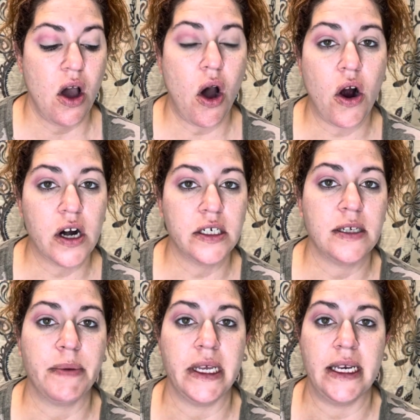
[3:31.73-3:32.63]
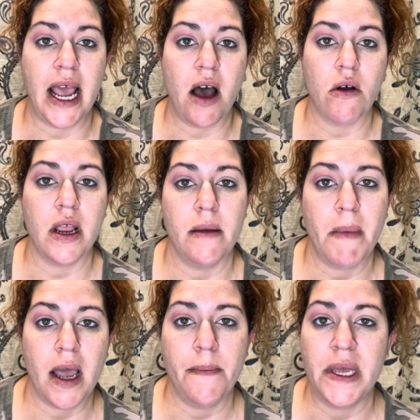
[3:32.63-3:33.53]
hard to blend out in
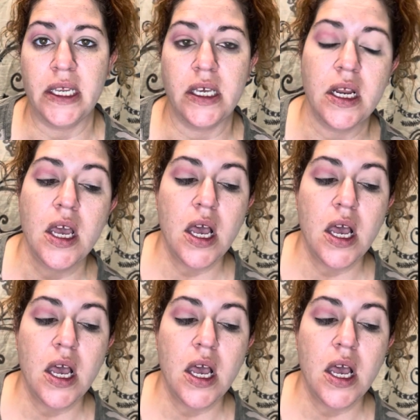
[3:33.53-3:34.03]
my opinion.